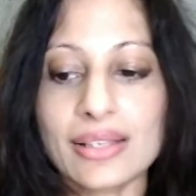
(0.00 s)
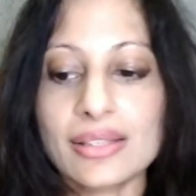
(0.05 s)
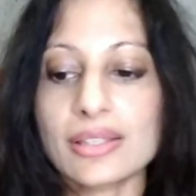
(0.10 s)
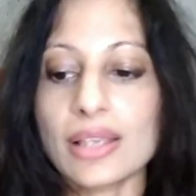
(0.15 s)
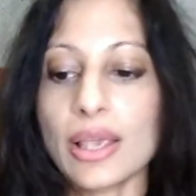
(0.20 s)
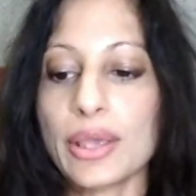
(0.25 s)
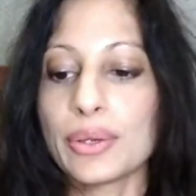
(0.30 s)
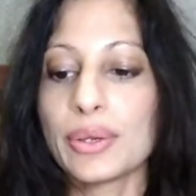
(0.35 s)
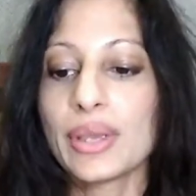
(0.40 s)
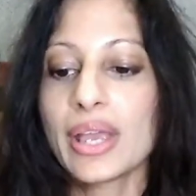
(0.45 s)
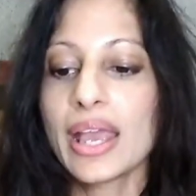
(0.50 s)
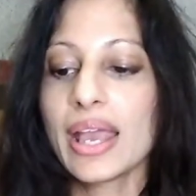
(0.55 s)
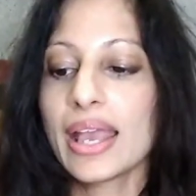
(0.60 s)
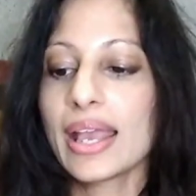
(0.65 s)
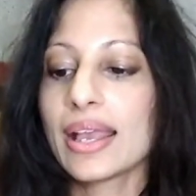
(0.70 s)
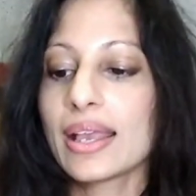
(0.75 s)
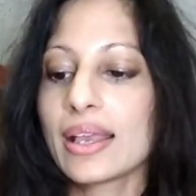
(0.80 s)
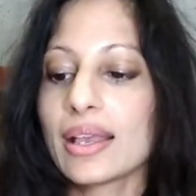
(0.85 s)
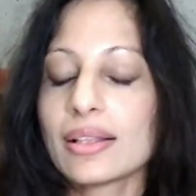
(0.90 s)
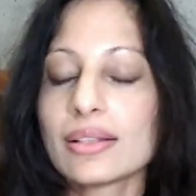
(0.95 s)
So
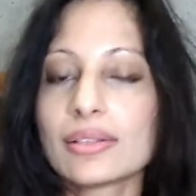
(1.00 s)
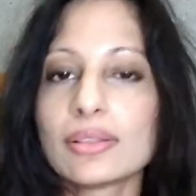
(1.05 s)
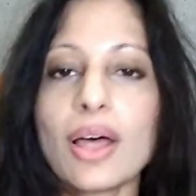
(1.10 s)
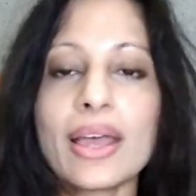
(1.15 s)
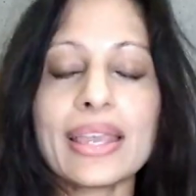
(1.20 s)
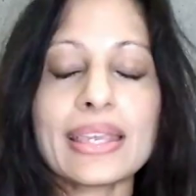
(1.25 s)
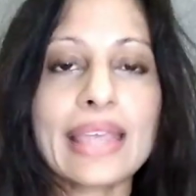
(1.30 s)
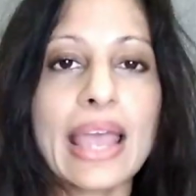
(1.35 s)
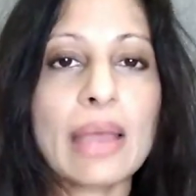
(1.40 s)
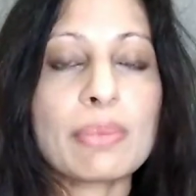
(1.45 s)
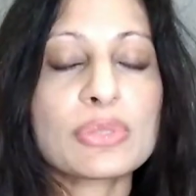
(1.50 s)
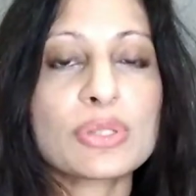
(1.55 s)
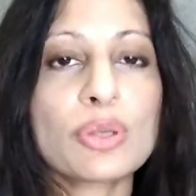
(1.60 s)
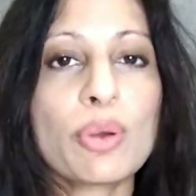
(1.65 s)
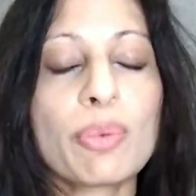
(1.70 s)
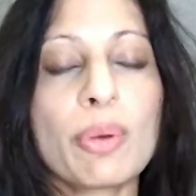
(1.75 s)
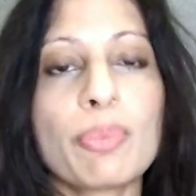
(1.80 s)
like Gamsol,